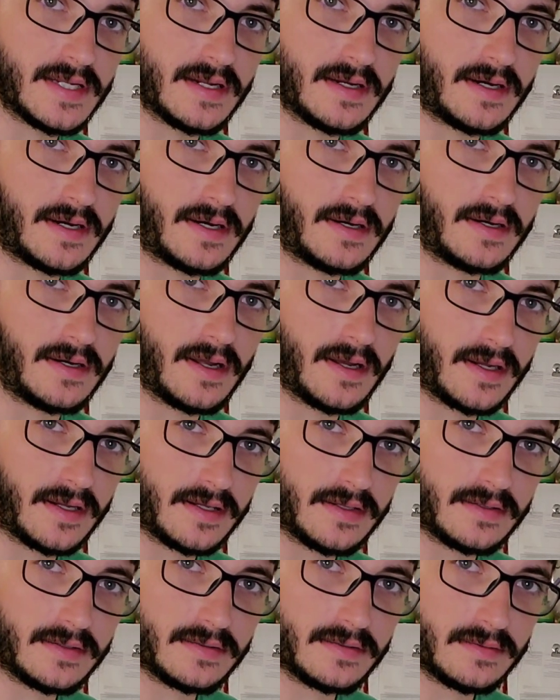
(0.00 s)
on our
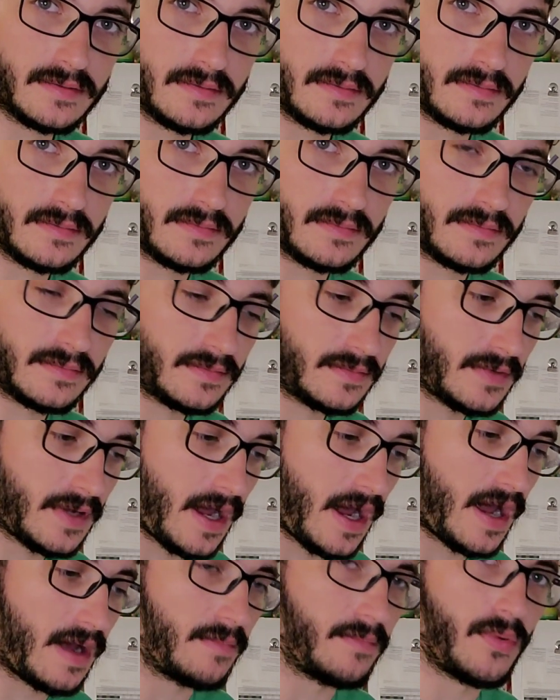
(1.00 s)
nugget
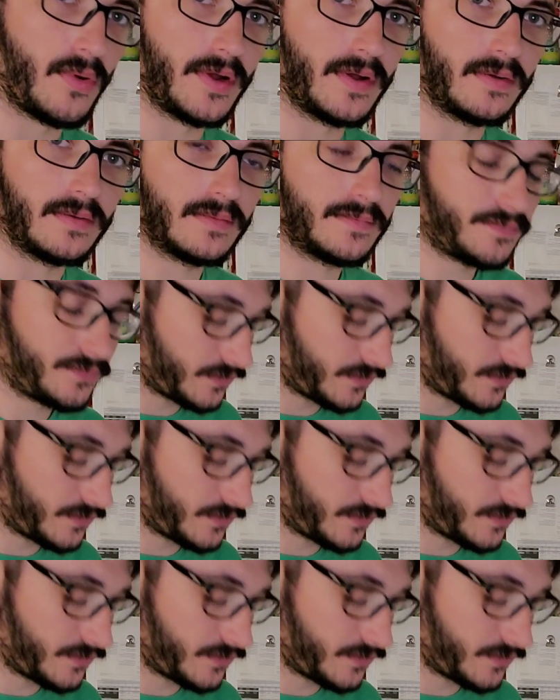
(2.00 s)
hop boil.